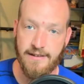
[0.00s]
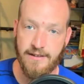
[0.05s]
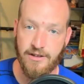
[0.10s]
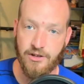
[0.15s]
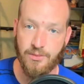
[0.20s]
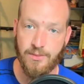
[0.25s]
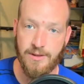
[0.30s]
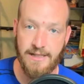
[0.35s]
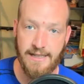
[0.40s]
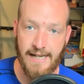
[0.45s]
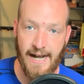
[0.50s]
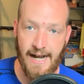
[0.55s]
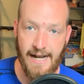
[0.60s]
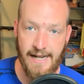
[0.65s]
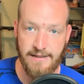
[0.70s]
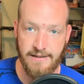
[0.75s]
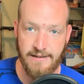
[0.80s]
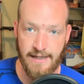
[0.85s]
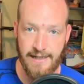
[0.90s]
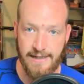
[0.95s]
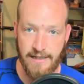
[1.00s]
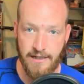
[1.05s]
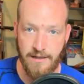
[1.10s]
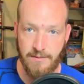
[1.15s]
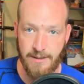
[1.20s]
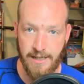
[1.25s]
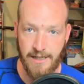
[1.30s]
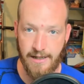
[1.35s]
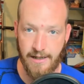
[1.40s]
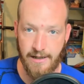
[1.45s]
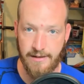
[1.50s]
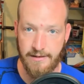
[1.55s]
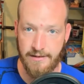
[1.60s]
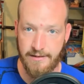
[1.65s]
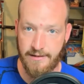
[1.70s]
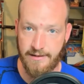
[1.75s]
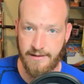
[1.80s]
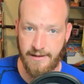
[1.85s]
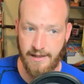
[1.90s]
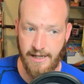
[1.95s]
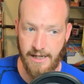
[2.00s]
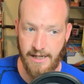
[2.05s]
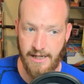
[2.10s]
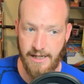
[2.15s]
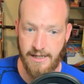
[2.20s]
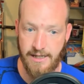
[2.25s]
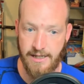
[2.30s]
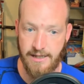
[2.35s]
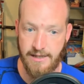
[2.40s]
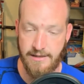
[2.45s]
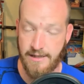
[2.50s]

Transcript: it's really highlighted because he